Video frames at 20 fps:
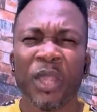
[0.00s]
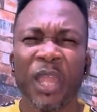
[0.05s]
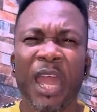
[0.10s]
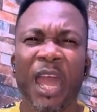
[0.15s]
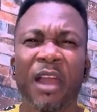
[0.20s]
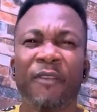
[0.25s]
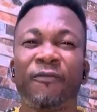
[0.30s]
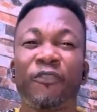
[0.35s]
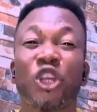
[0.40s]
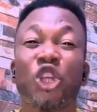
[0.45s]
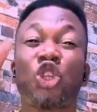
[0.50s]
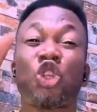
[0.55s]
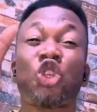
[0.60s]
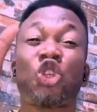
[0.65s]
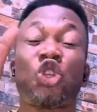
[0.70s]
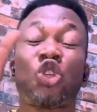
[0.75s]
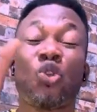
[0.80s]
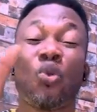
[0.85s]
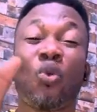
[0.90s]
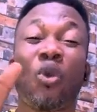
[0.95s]
Every
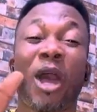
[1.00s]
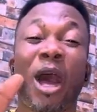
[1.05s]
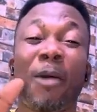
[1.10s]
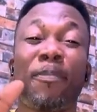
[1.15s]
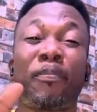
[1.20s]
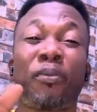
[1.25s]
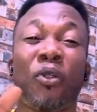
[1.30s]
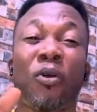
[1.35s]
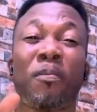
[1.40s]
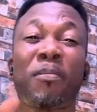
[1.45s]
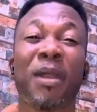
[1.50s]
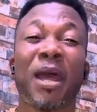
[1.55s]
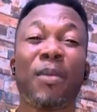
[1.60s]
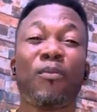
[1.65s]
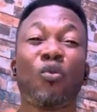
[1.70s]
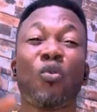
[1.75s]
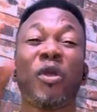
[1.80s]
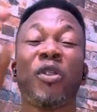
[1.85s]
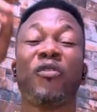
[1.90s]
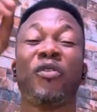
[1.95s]
sugar problem,
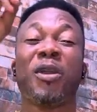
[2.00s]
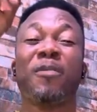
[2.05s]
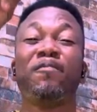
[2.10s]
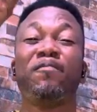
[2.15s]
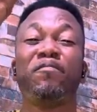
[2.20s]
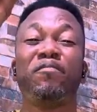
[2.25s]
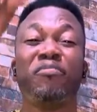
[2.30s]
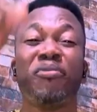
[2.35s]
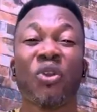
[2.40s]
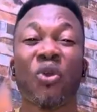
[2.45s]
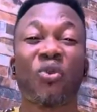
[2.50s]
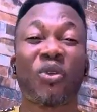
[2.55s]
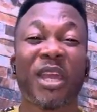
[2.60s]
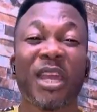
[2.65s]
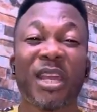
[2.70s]
we rebuke